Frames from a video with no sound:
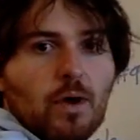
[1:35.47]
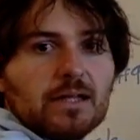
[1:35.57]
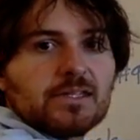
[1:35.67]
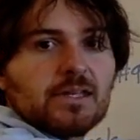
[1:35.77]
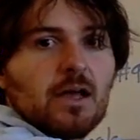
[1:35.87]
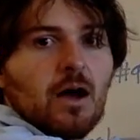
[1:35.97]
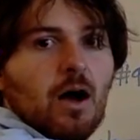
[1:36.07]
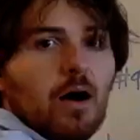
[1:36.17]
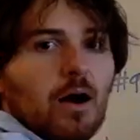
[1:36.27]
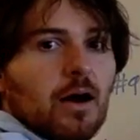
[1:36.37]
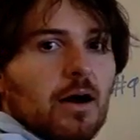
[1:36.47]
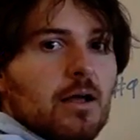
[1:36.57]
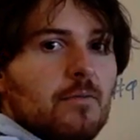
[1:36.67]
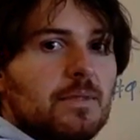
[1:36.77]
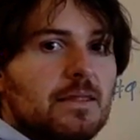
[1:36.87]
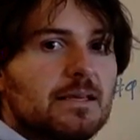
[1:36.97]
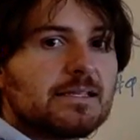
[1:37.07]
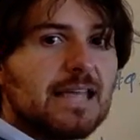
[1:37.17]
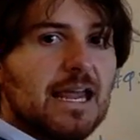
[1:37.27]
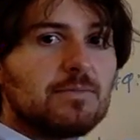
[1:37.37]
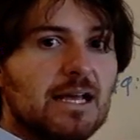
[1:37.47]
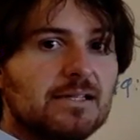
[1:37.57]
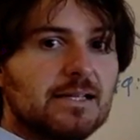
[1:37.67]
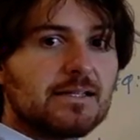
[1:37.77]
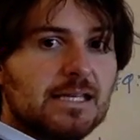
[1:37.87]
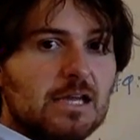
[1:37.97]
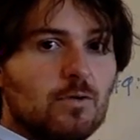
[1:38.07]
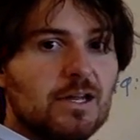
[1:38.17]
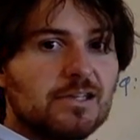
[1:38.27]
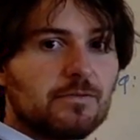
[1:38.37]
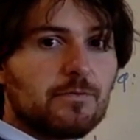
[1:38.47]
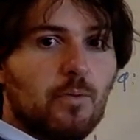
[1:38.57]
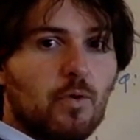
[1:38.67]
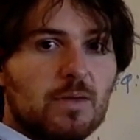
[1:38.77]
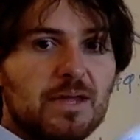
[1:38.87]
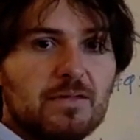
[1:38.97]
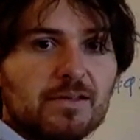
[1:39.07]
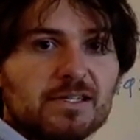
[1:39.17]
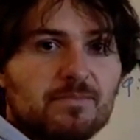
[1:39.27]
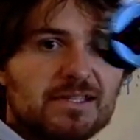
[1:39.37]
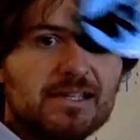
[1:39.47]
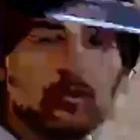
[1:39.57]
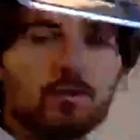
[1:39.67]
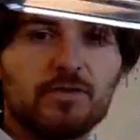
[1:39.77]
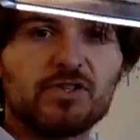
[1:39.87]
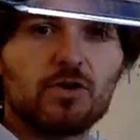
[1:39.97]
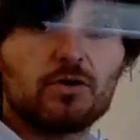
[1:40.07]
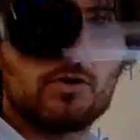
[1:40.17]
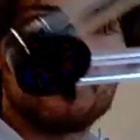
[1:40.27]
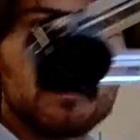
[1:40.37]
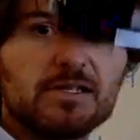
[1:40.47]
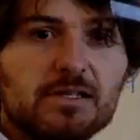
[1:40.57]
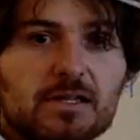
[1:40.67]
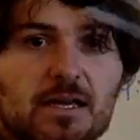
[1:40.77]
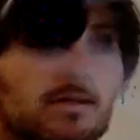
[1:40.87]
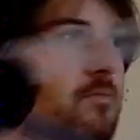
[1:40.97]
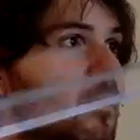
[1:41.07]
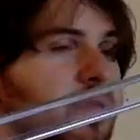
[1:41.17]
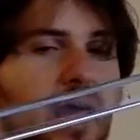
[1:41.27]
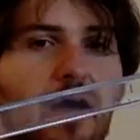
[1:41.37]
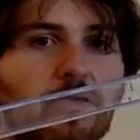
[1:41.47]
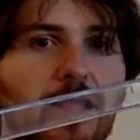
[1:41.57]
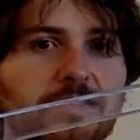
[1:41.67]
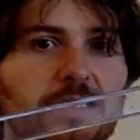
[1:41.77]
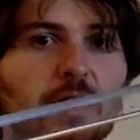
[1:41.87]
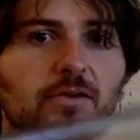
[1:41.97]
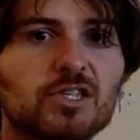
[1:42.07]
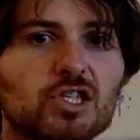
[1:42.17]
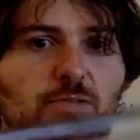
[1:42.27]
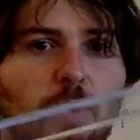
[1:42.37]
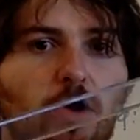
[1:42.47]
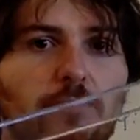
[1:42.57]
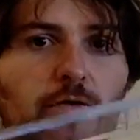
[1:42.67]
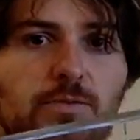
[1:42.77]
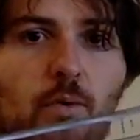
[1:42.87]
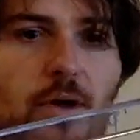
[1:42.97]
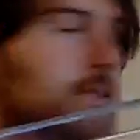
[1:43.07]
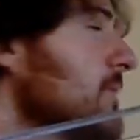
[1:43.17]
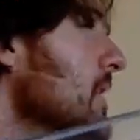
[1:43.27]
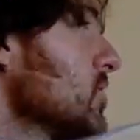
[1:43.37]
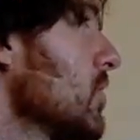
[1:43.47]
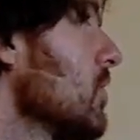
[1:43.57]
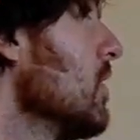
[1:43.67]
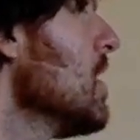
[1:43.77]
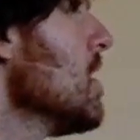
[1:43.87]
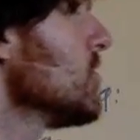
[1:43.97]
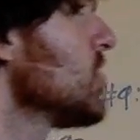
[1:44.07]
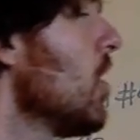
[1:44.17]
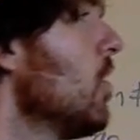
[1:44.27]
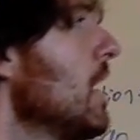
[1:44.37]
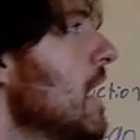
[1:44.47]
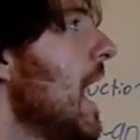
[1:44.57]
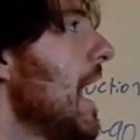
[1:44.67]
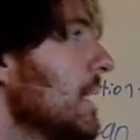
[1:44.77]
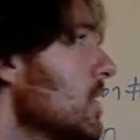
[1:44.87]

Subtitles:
points are the same distance, equidistant from point B. This is in the center of a circle. This is remember the outer ends here is just part of those points of that circle. So I